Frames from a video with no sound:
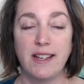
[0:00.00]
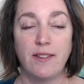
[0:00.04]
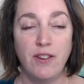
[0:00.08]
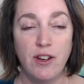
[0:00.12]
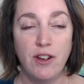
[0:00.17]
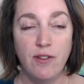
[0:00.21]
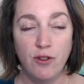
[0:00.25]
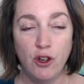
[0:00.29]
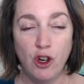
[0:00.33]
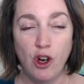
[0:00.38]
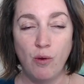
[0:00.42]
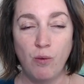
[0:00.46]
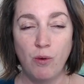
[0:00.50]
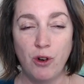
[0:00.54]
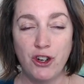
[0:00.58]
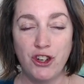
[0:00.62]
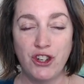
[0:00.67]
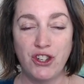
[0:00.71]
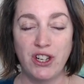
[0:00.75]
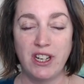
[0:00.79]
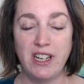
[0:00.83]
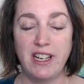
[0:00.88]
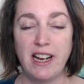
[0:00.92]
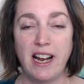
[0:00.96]
If you've not
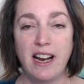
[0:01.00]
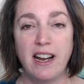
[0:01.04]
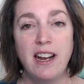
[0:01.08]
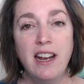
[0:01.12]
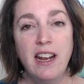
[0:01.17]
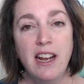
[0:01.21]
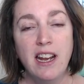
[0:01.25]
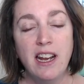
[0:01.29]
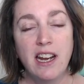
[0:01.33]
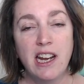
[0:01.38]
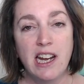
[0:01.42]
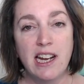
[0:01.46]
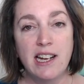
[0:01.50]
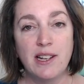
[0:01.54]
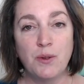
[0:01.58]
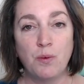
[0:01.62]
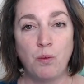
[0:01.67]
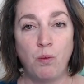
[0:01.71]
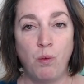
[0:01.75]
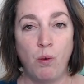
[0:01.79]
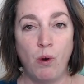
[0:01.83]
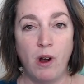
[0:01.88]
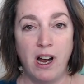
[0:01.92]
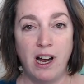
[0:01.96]
watched it yet, it's
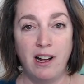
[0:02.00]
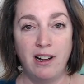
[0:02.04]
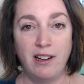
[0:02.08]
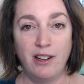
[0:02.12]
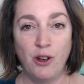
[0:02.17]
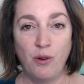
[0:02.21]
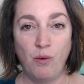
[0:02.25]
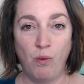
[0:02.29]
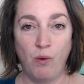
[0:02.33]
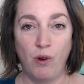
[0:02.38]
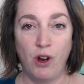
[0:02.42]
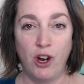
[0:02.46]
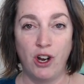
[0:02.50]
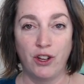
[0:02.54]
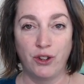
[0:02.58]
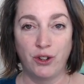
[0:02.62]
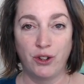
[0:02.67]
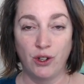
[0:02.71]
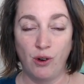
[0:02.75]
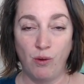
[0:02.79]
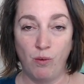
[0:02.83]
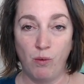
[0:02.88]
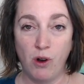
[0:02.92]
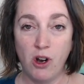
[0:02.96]
well
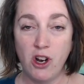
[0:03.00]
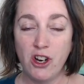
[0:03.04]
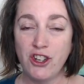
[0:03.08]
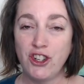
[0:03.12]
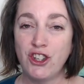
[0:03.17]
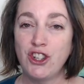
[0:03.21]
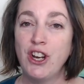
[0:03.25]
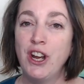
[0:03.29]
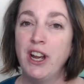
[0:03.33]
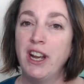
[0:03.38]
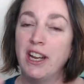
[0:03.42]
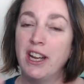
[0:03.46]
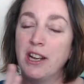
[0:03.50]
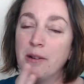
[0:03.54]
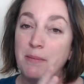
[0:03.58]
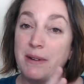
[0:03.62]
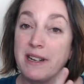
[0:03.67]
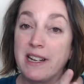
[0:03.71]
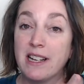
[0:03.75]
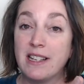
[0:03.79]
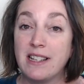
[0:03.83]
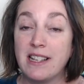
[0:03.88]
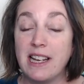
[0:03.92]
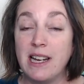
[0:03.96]
worth a watch
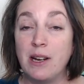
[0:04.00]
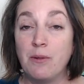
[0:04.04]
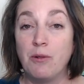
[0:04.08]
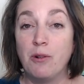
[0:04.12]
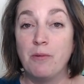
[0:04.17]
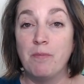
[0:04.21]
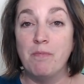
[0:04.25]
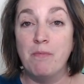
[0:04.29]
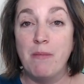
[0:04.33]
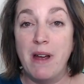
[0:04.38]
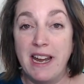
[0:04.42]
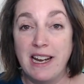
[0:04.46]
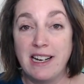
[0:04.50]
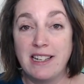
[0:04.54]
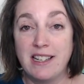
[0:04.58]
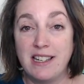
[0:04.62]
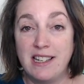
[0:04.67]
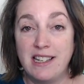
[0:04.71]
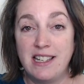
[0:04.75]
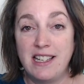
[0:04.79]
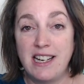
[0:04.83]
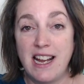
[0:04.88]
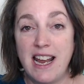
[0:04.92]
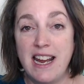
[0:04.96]
because it will make
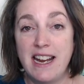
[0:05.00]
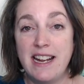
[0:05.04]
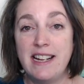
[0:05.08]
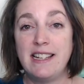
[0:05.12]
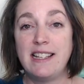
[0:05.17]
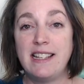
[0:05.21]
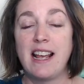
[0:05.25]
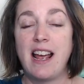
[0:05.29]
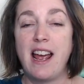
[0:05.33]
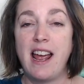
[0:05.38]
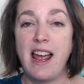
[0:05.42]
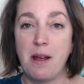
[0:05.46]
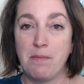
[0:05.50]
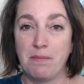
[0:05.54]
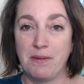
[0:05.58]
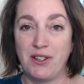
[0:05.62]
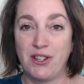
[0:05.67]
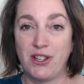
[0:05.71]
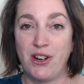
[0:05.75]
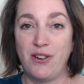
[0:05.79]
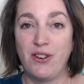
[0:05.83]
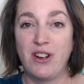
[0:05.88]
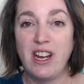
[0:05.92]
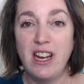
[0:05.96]
today's
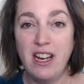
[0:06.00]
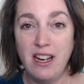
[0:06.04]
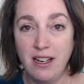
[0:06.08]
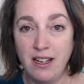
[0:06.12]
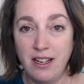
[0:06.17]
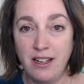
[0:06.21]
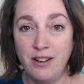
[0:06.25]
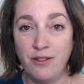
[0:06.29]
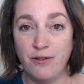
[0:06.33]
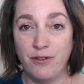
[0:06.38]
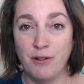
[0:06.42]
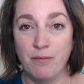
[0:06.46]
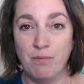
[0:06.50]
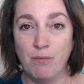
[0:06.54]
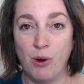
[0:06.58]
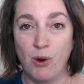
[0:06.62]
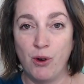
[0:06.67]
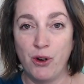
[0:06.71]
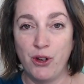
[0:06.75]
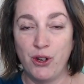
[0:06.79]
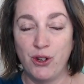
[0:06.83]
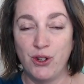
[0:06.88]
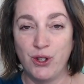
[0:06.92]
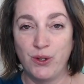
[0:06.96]
episode even
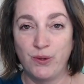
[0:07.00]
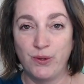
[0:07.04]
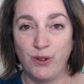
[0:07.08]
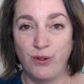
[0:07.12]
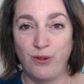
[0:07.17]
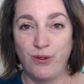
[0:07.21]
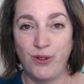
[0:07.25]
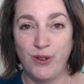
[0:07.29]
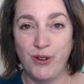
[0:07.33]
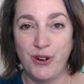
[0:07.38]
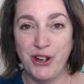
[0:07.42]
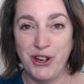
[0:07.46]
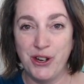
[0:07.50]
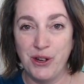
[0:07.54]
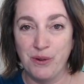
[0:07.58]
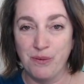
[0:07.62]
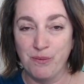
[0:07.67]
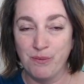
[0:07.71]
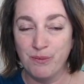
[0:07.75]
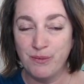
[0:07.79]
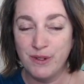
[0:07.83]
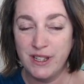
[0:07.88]
more useful for you.